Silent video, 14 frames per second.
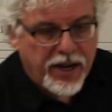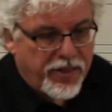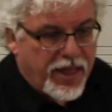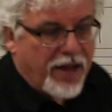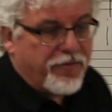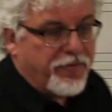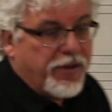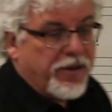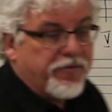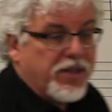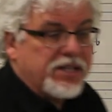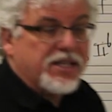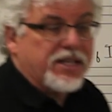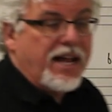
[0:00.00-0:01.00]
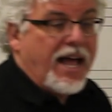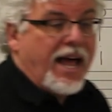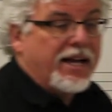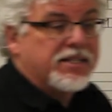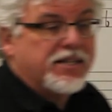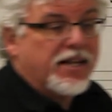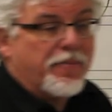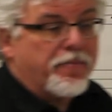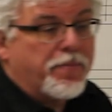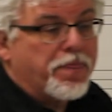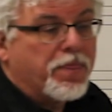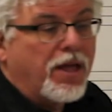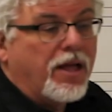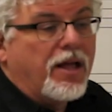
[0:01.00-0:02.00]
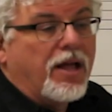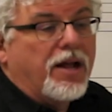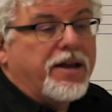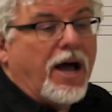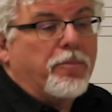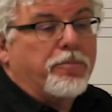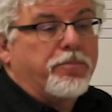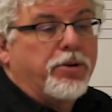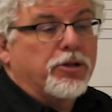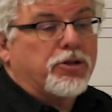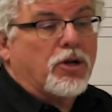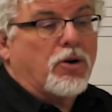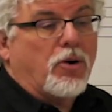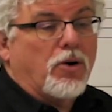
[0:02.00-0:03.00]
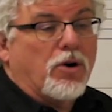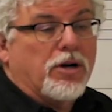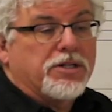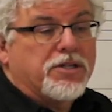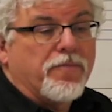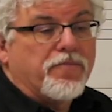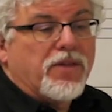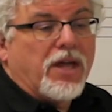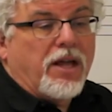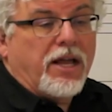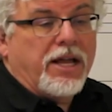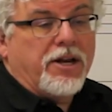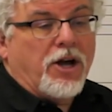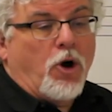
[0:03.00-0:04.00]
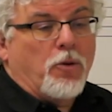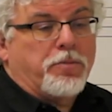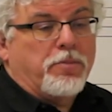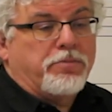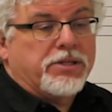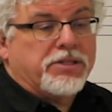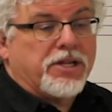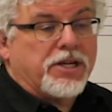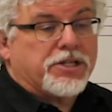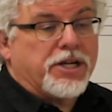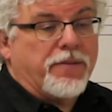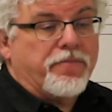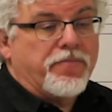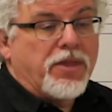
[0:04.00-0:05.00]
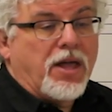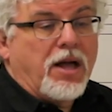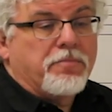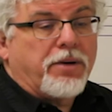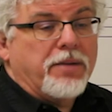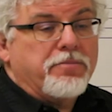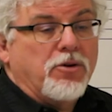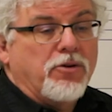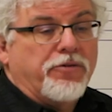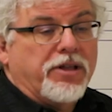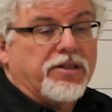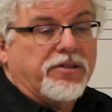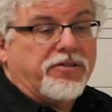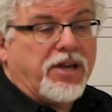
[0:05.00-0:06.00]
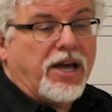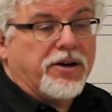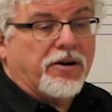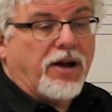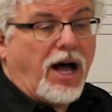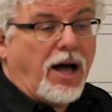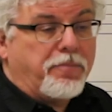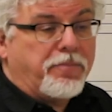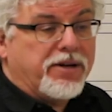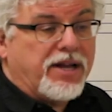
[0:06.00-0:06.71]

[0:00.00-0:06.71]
that fifth as an accent. Now put the chords in open position by moving the tenor up an